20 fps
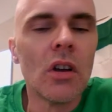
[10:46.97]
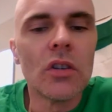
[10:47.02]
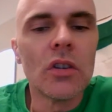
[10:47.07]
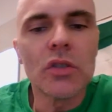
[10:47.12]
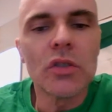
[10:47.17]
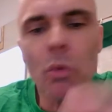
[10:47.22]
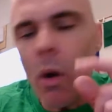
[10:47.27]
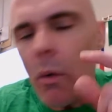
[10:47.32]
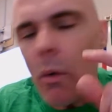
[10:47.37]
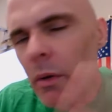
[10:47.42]

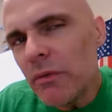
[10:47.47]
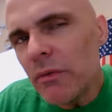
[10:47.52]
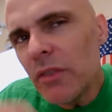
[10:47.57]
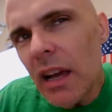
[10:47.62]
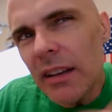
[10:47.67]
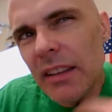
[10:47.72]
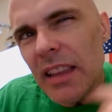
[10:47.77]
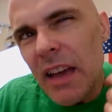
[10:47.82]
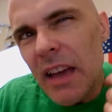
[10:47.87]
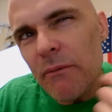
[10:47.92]
So what we've
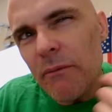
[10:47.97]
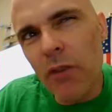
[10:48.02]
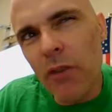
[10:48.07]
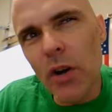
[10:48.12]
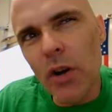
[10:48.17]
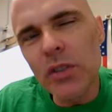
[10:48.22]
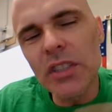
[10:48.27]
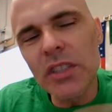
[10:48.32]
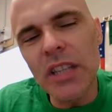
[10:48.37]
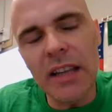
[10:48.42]
done in that
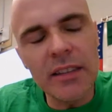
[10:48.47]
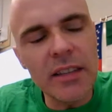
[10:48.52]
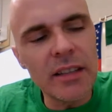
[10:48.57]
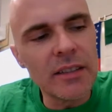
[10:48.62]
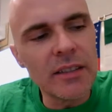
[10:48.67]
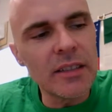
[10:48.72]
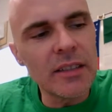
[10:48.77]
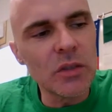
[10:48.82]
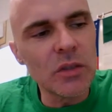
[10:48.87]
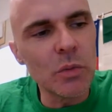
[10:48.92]
first
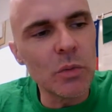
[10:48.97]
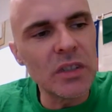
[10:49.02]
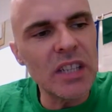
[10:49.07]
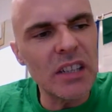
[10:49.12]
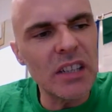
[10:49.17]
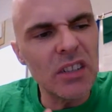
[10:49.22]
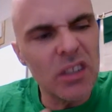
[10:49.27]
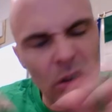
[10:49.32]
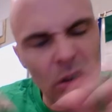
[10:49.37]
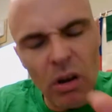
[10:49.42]
sentence is we
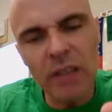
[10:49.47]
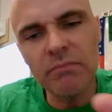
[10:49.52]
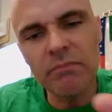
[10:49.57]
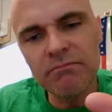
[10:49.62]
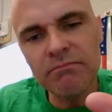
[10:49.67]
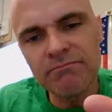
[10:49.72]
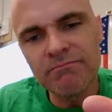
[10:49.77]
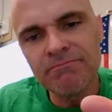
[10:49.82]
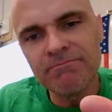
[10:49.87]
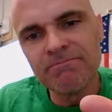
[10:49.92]
said, you know what,